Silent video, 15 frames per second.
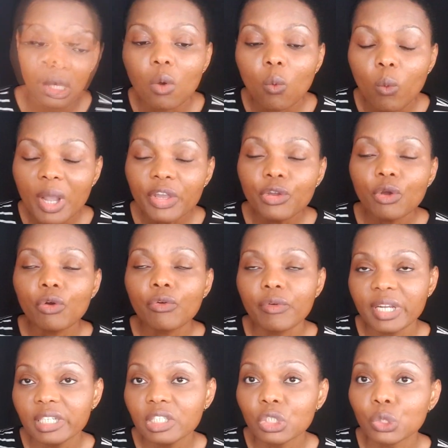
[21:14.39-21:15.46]
When you're
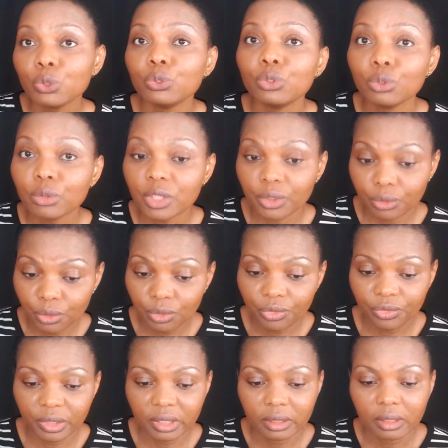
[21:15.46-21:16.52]
ready to do the
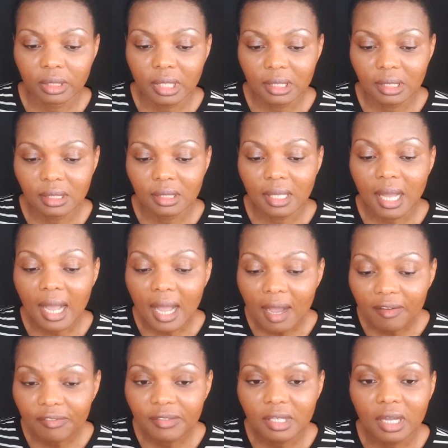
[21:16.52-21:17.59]
roofing, that is
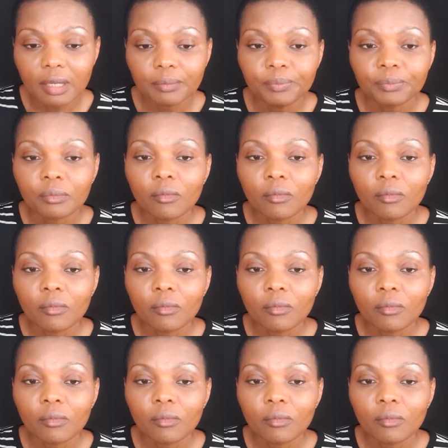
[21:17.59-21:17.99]
after